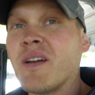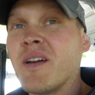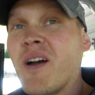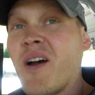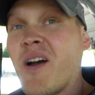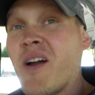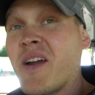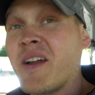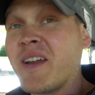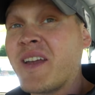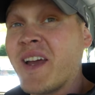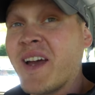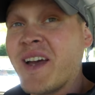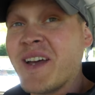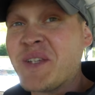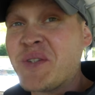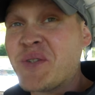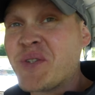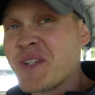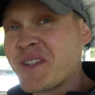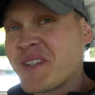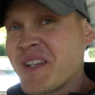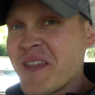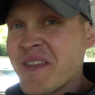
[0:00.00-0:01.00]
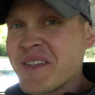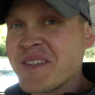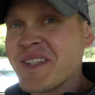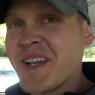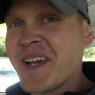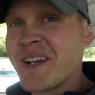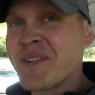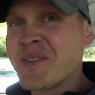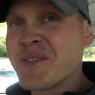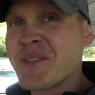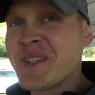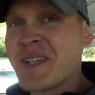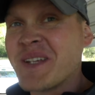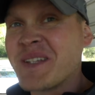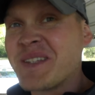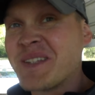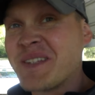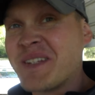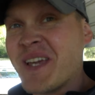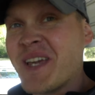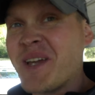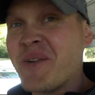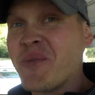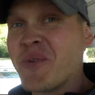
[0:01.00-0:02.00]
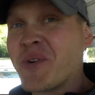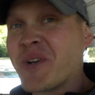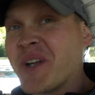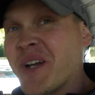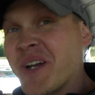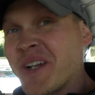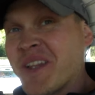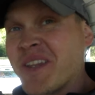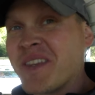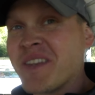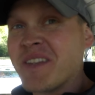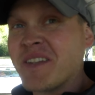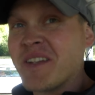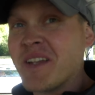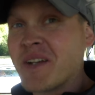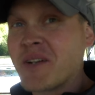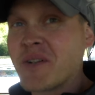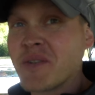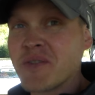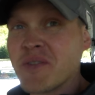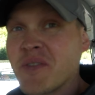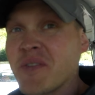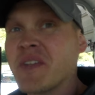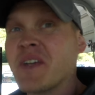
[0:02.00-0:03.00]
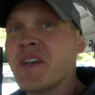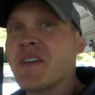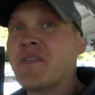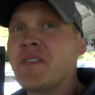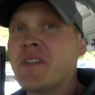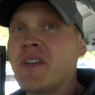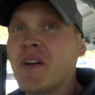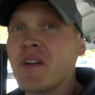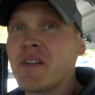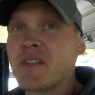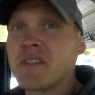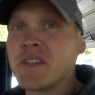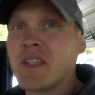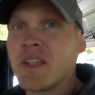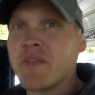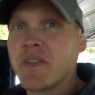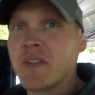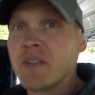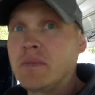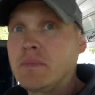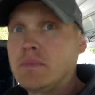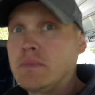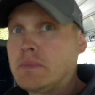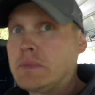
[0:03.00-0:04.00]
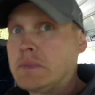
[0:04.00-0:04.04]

Alright guys, just like the title said, today we're cutting the knuckles on the FD RX7.